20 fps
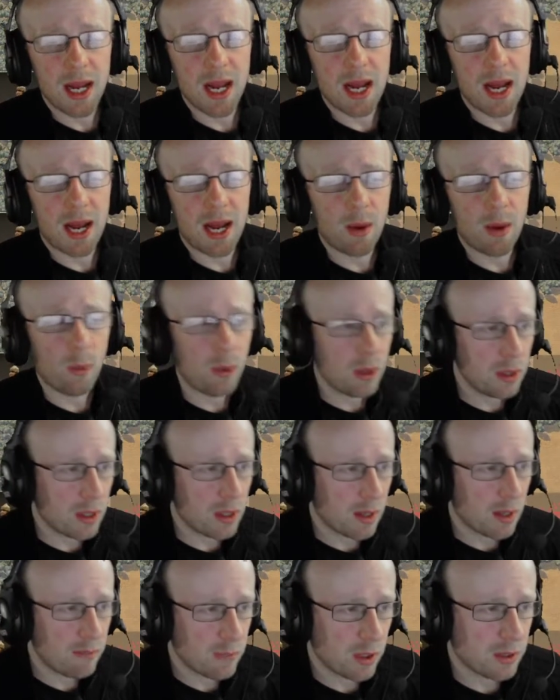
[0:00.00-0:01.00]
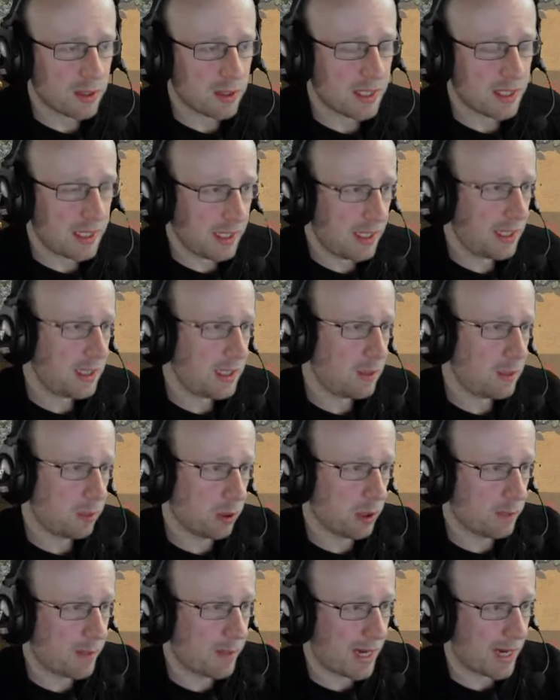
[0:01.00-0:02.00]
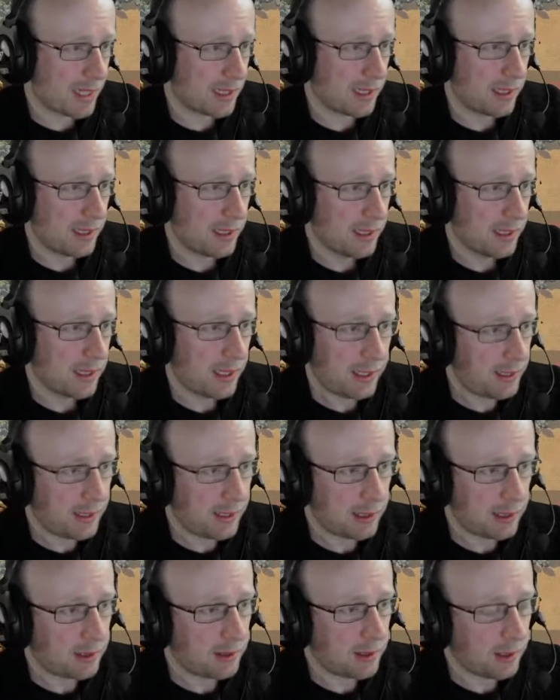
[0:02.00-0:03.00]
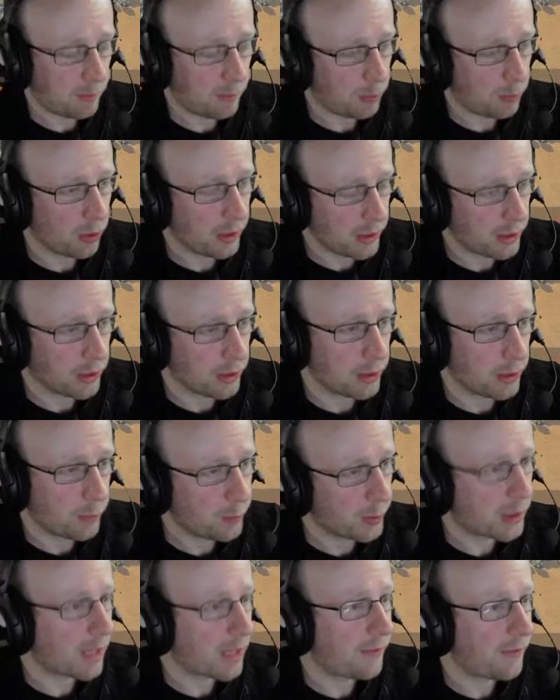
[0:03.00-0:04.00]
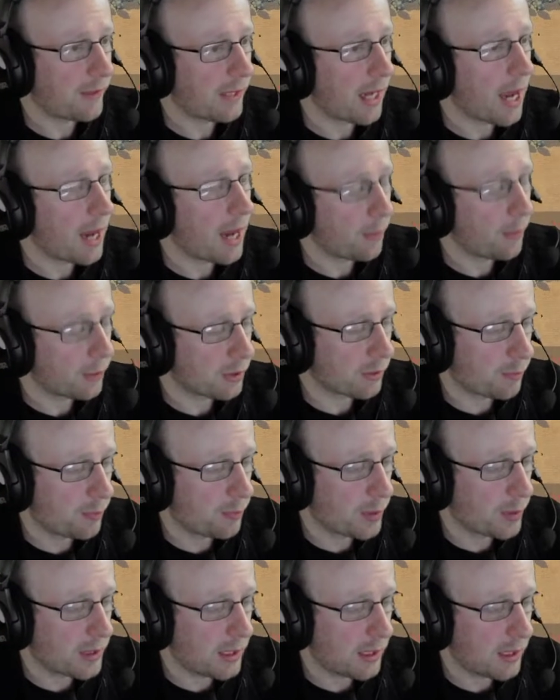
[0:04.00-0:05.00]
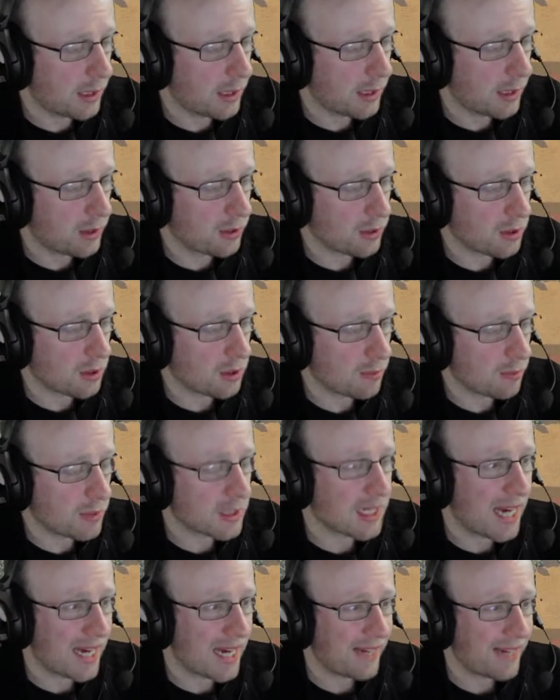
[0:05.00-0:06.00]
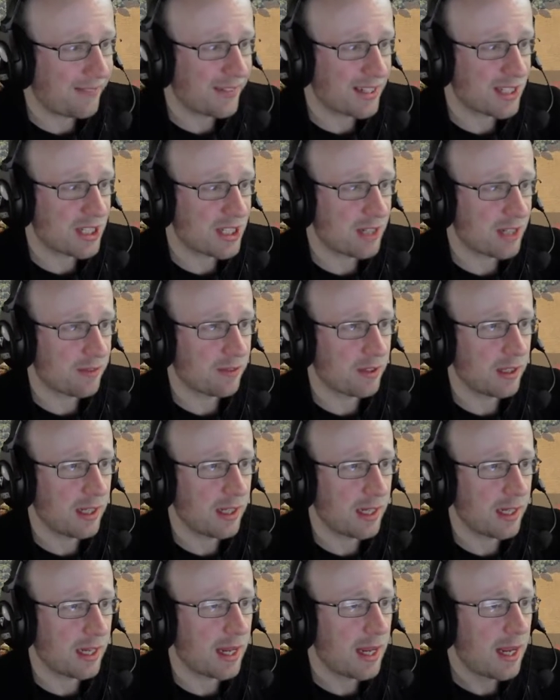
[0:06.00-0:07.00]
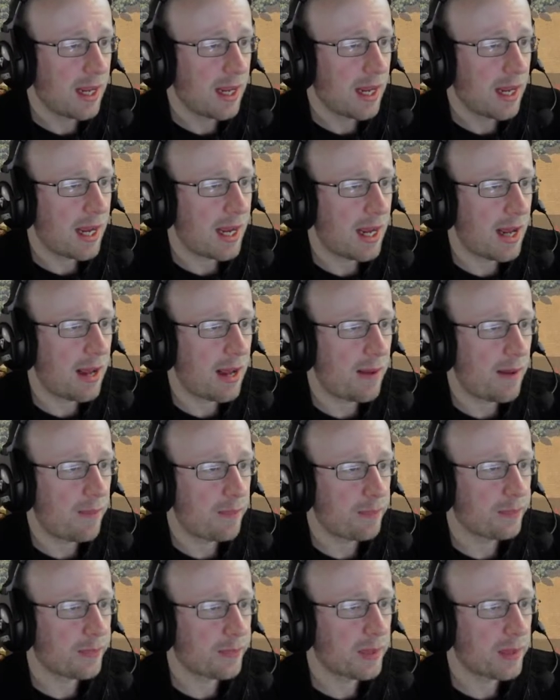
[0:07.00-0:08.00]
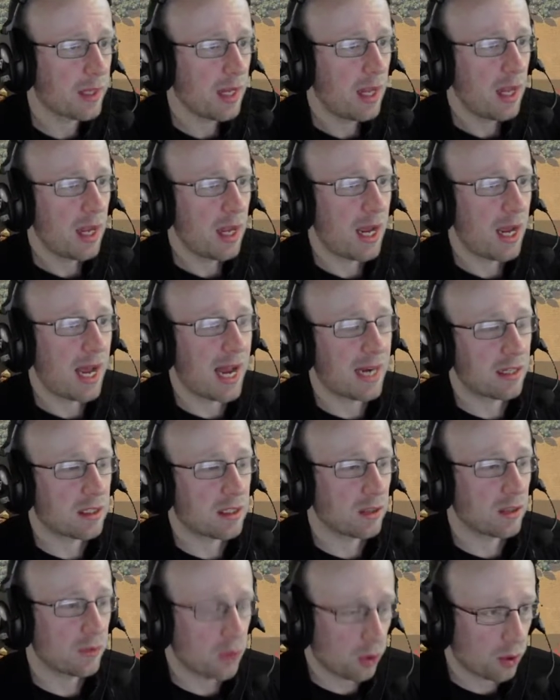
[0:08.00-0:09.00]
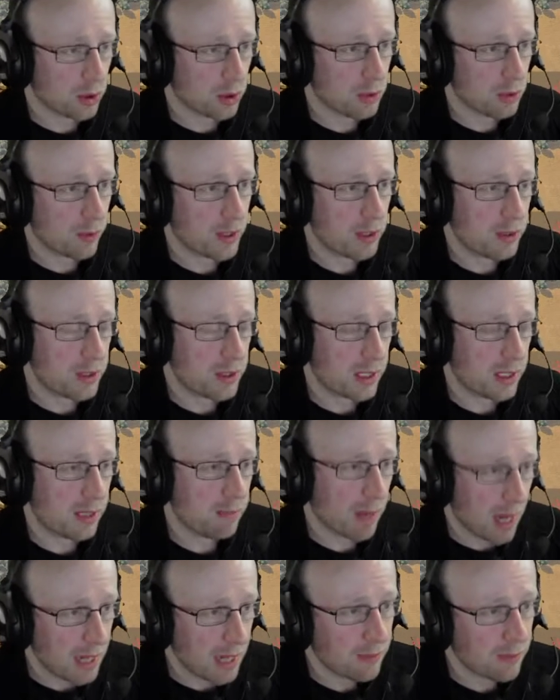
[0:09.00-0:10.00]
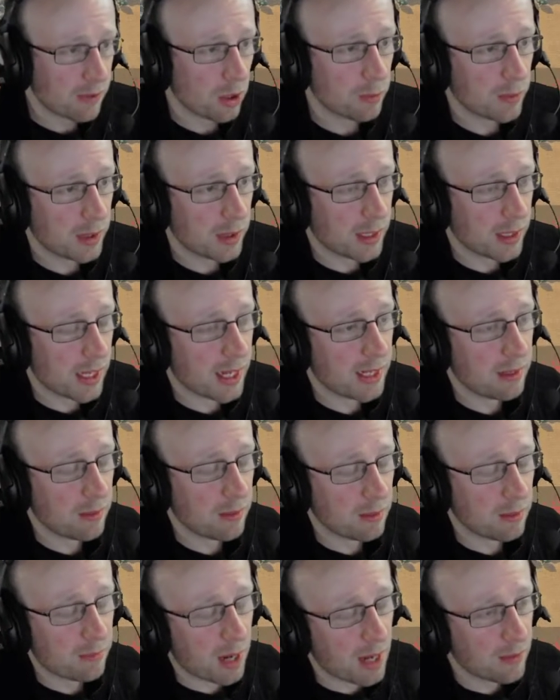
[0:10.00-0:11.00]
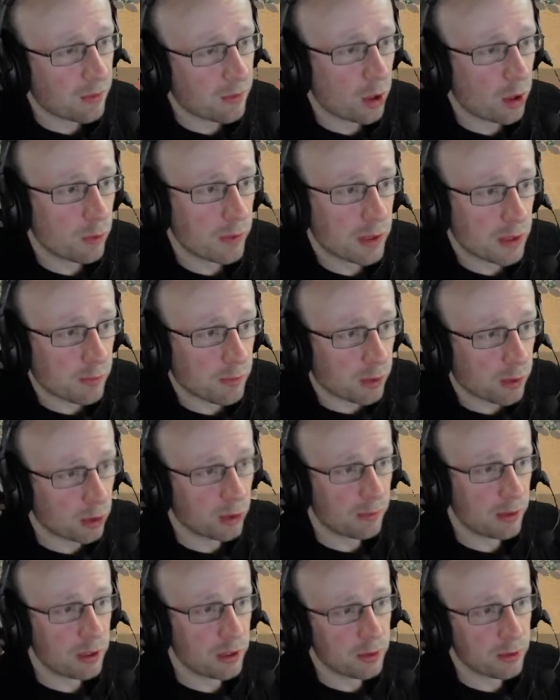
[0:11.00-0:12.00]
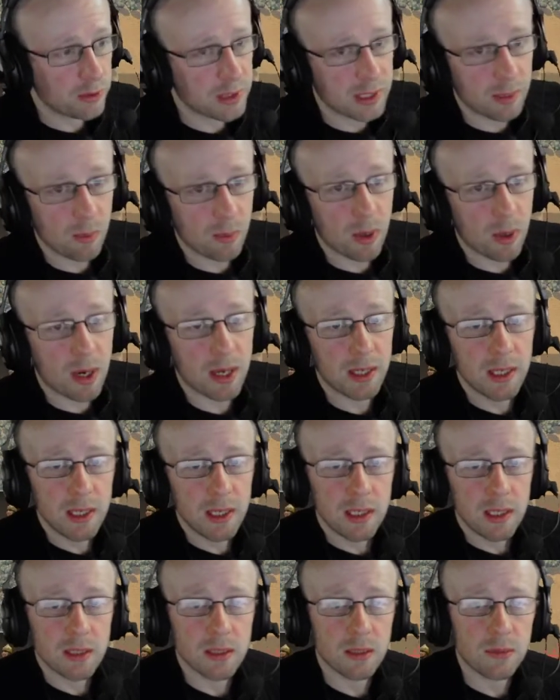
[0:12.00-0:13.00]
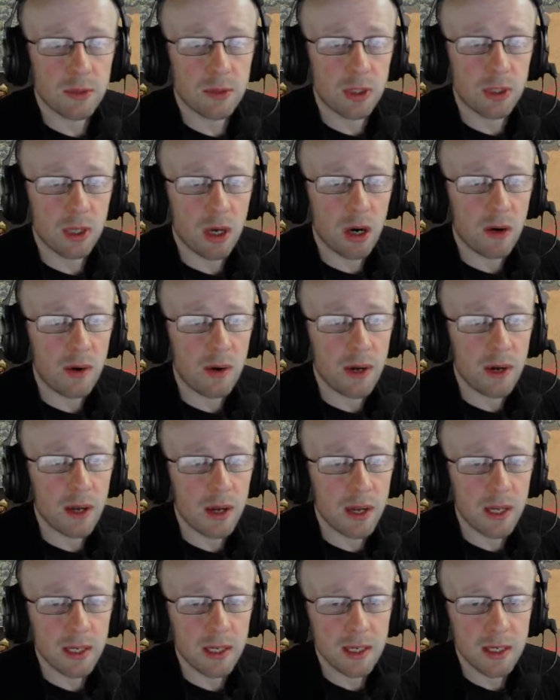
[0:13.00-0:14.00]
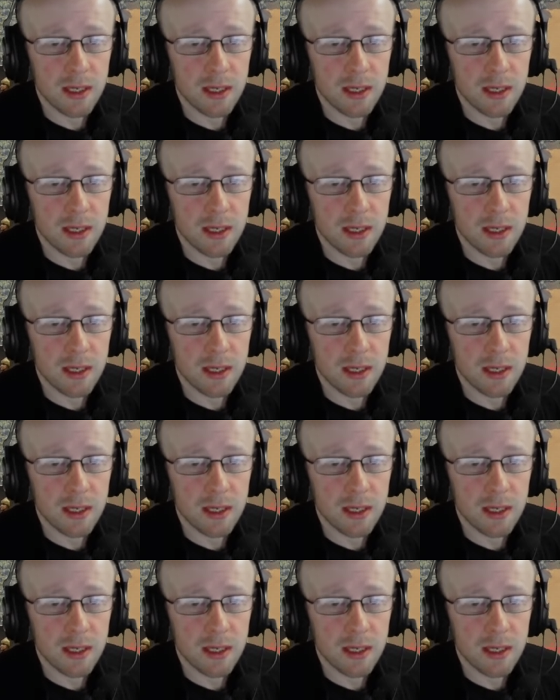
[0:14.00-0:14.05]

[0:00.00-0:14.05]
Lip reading: not saying he deployed badly. He didn't. He deployed good. But I think I would have particularly done some slightly things different here. And of course, when you see my Roman deployment, you'll see why. So Triarii,